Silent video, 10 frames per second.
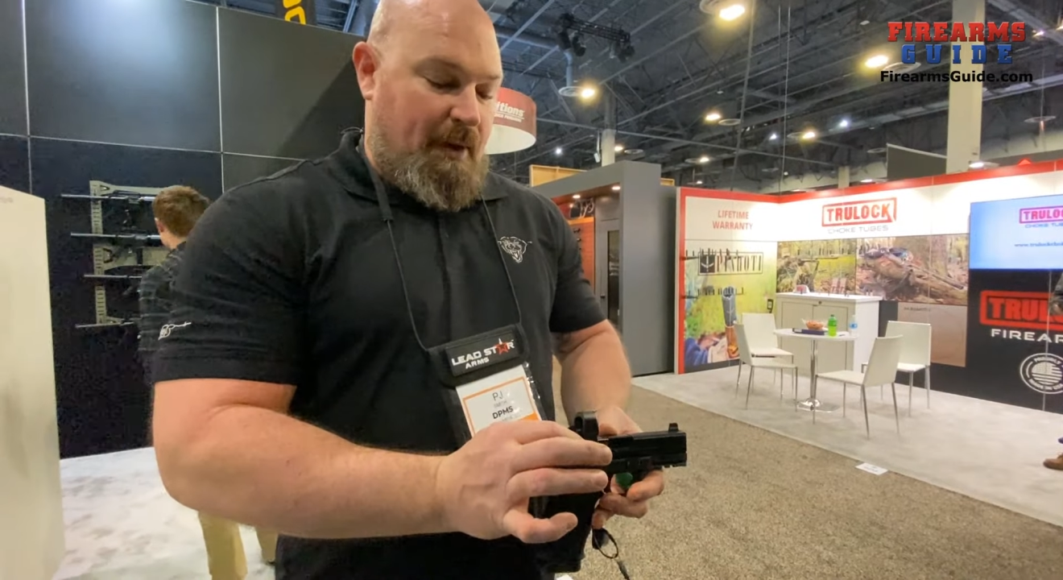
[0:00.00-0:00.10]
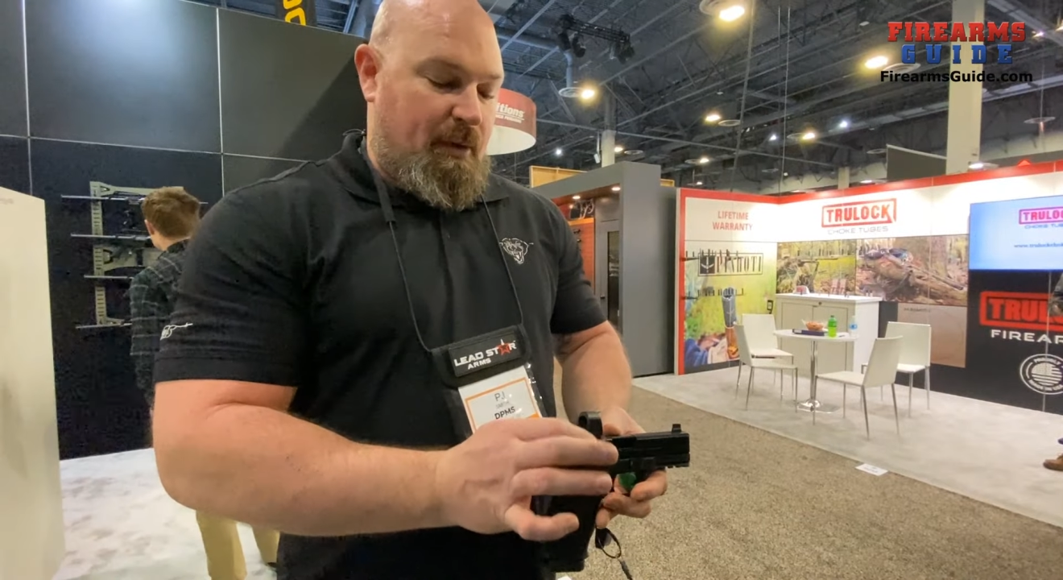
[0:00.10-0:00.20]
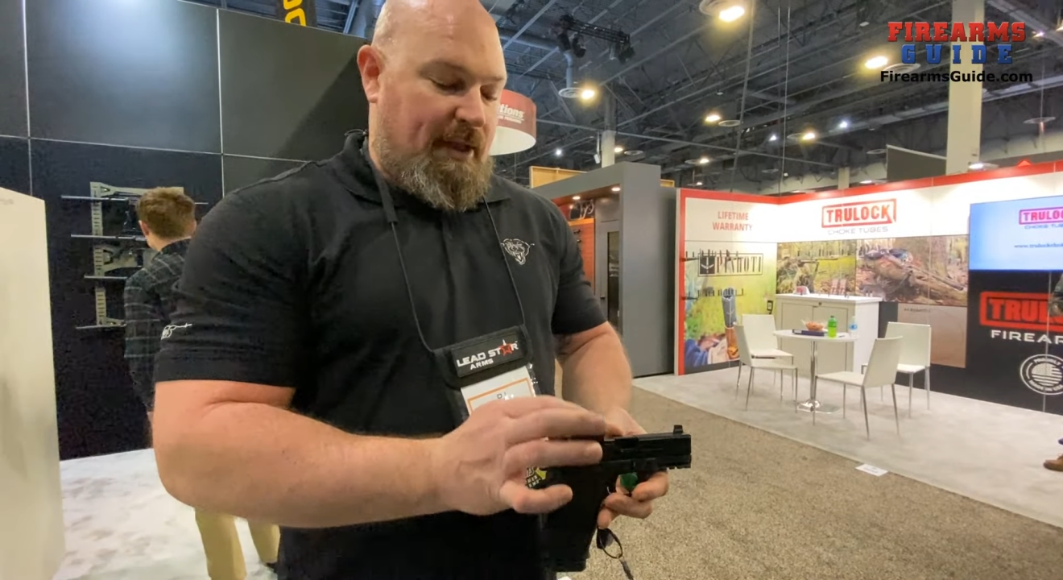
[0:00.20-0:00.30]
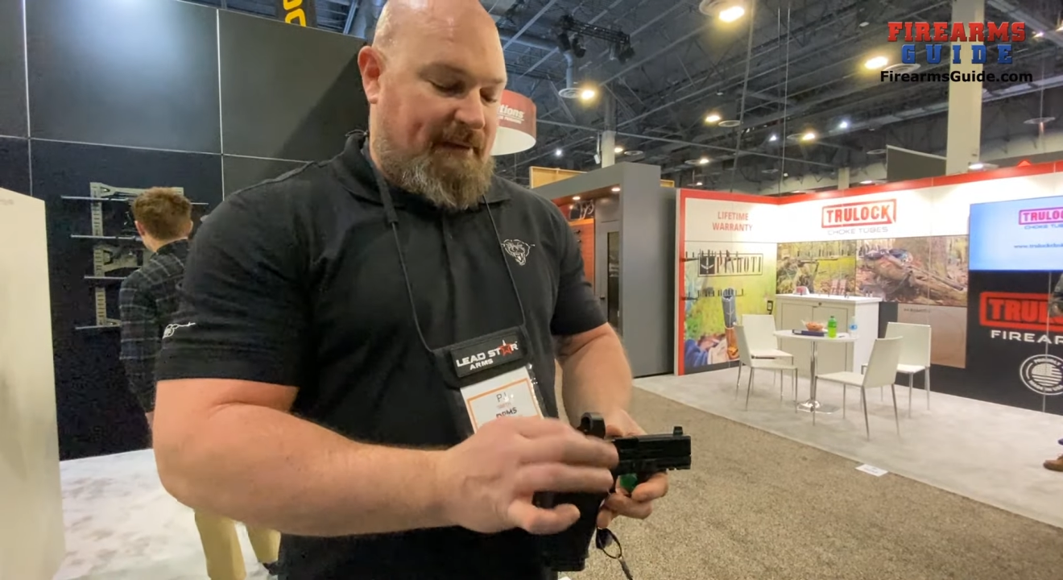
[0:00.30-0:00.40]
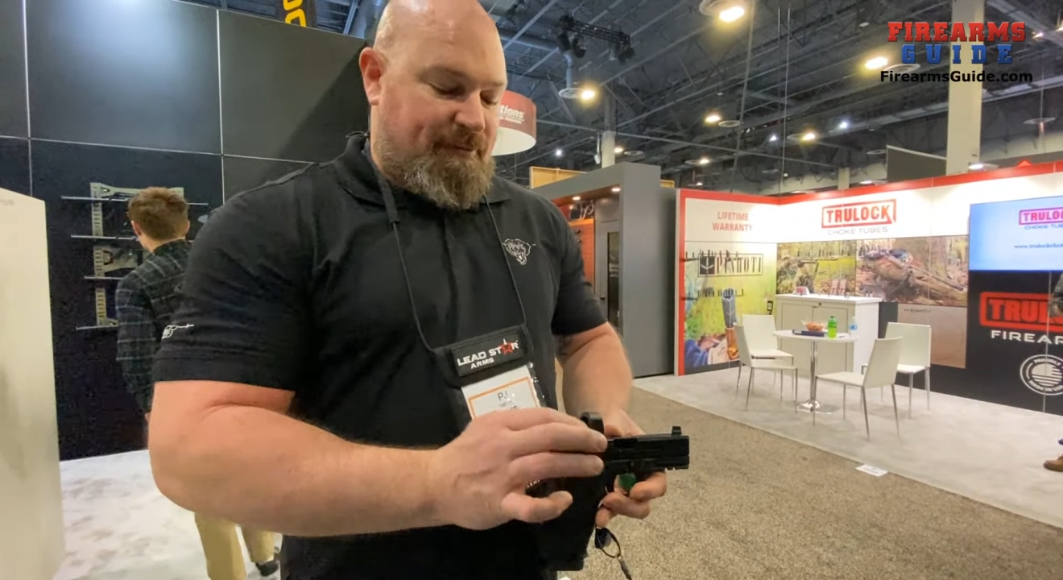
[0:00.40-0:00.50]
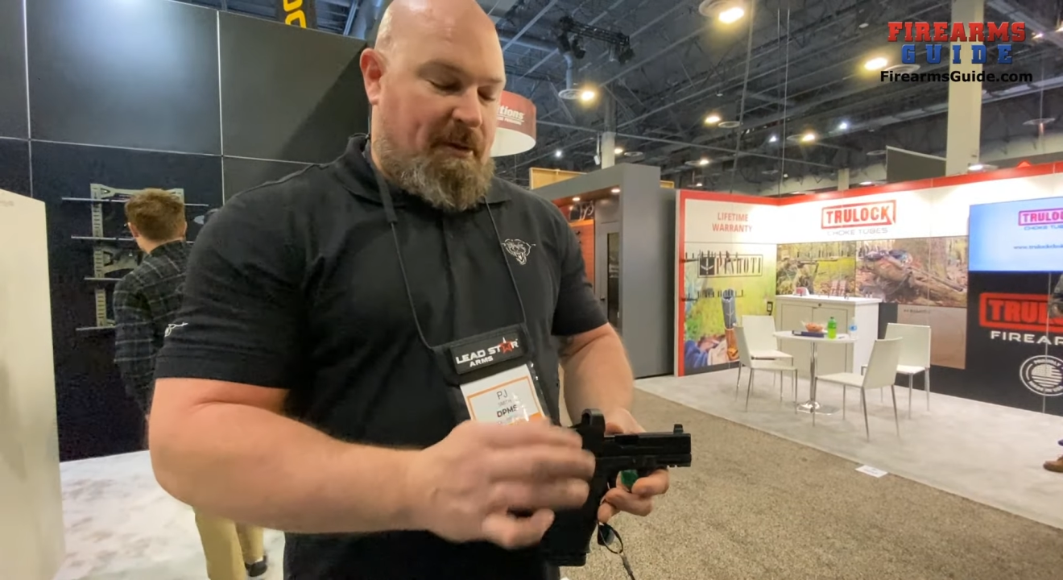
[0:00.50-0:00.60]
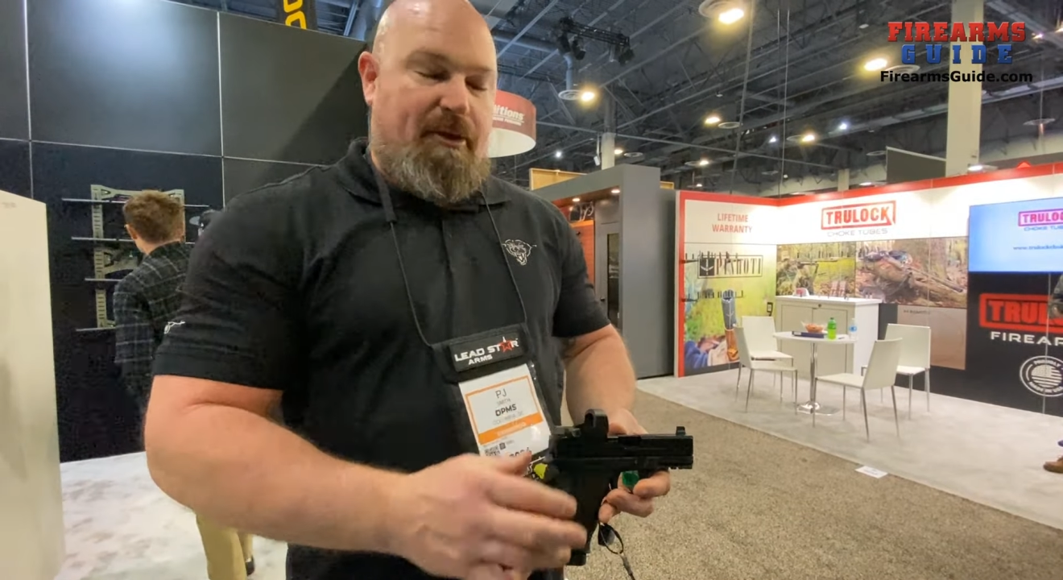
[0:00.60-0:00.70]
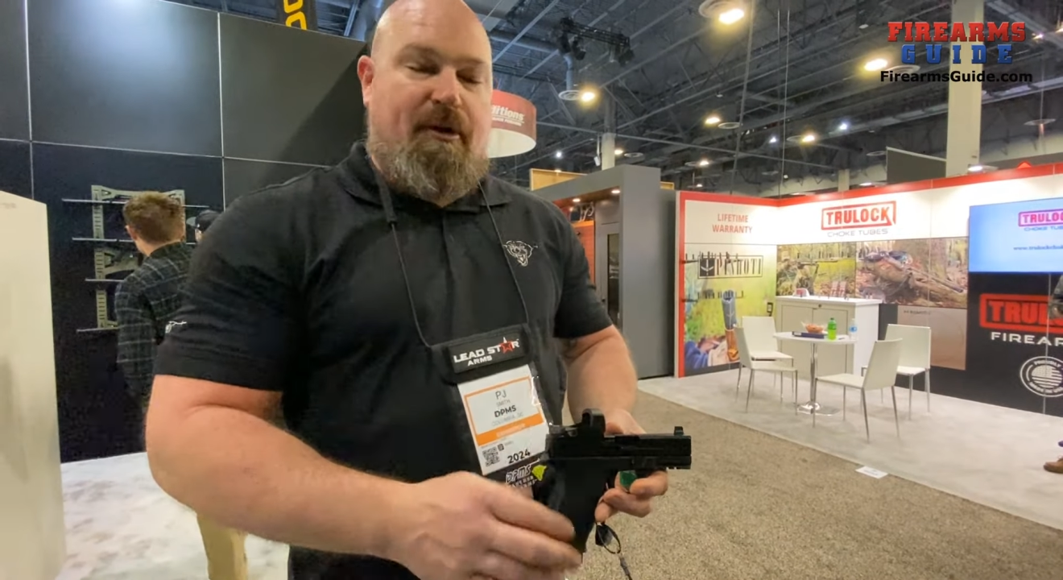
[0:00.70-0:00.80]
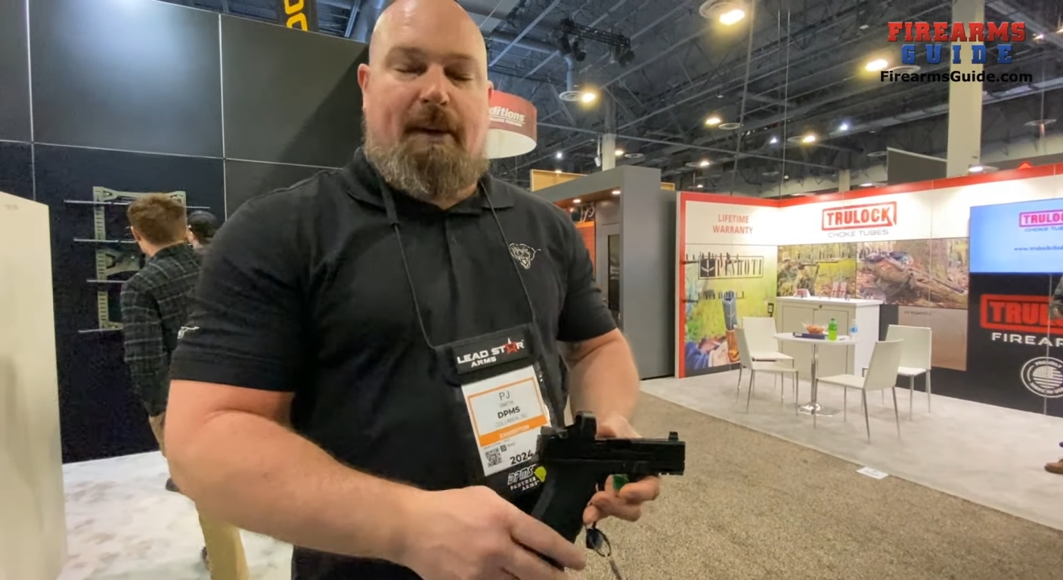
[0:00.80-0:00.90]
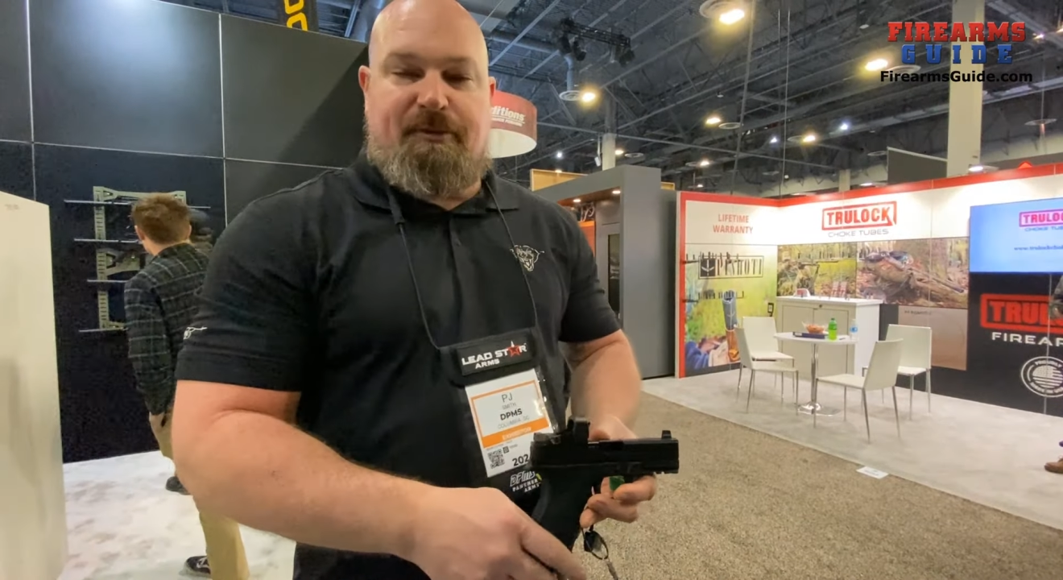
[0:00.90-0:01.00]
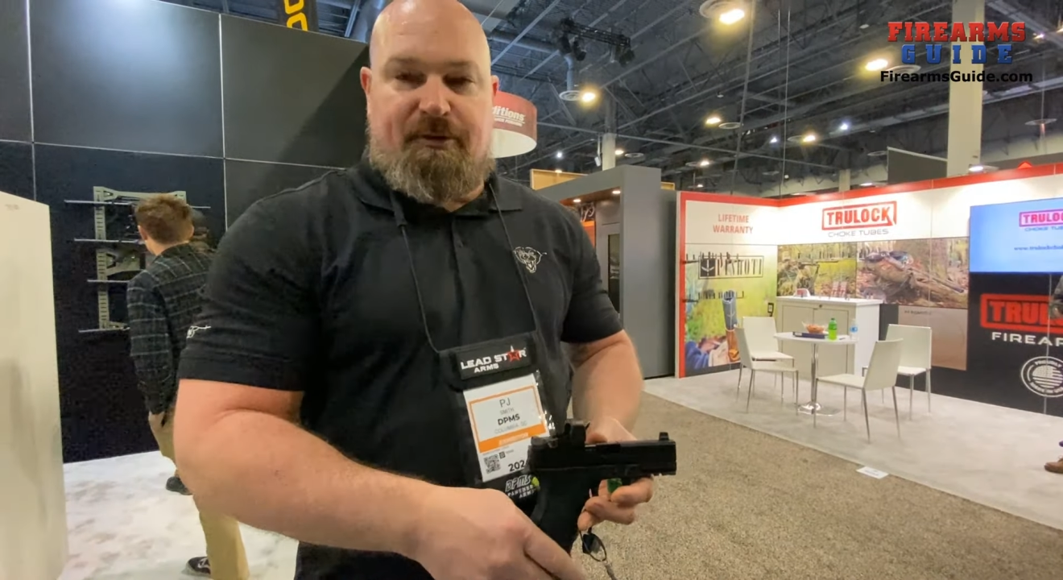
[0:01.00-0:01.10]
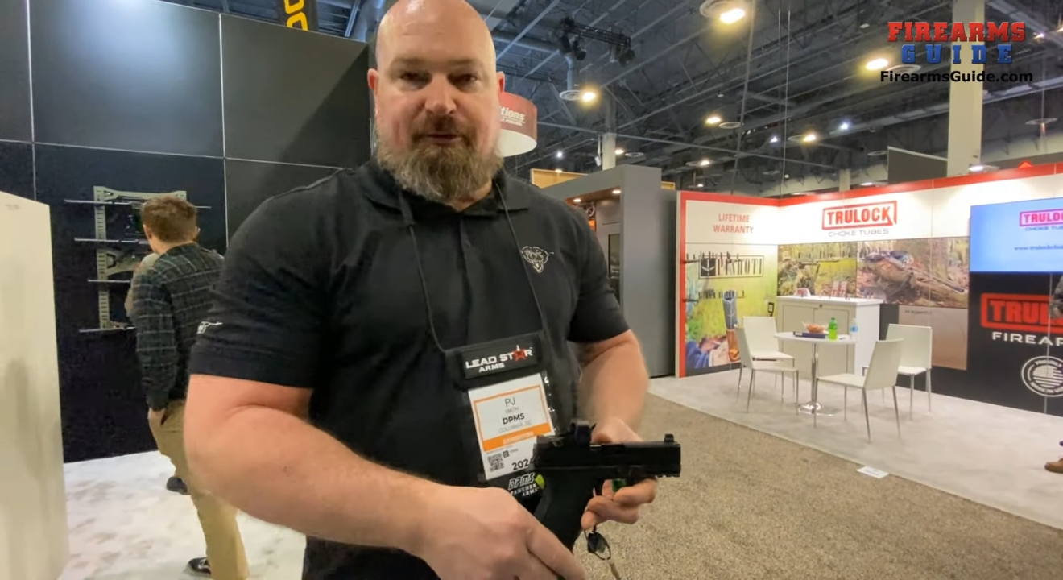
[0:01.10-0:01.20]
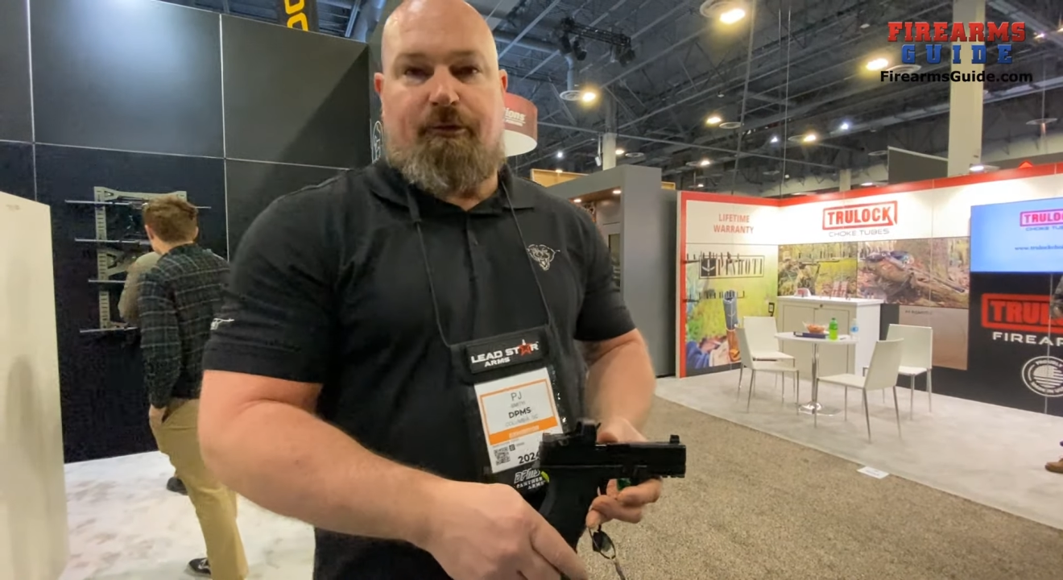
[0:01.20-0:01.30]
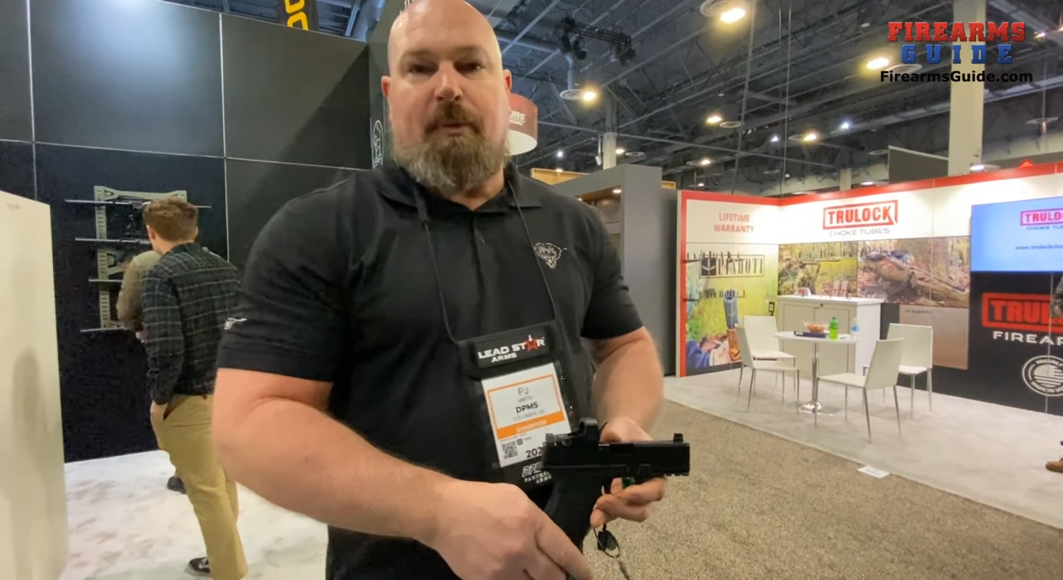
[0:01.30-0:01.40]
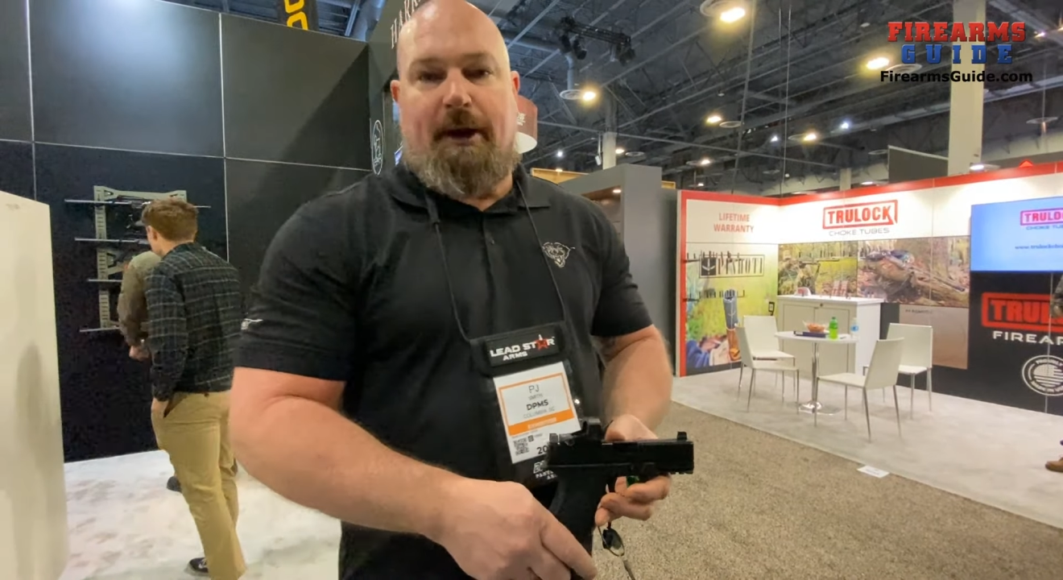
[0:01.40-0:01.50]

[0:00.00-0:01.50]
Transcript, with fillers: but we'll have some other options as